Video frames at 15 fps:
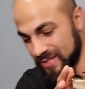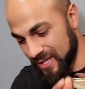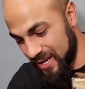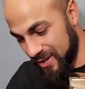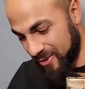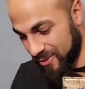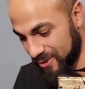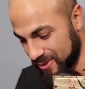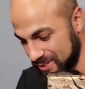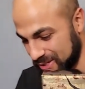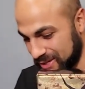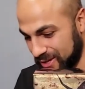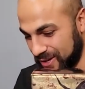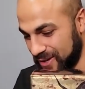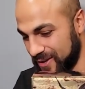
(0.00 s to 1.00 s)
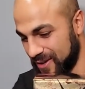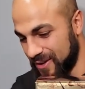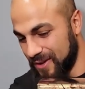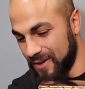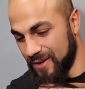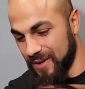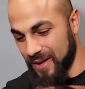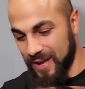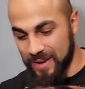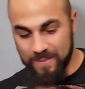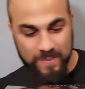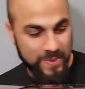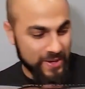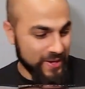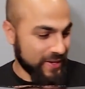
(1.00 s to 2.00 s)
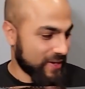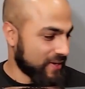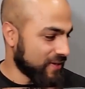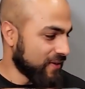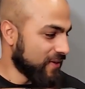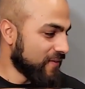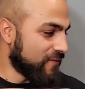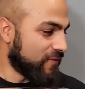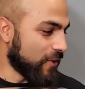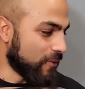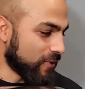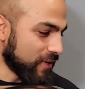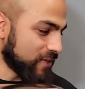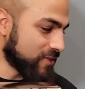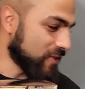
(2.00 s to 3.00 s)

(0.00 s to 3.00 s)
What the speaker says: I know there's a big focus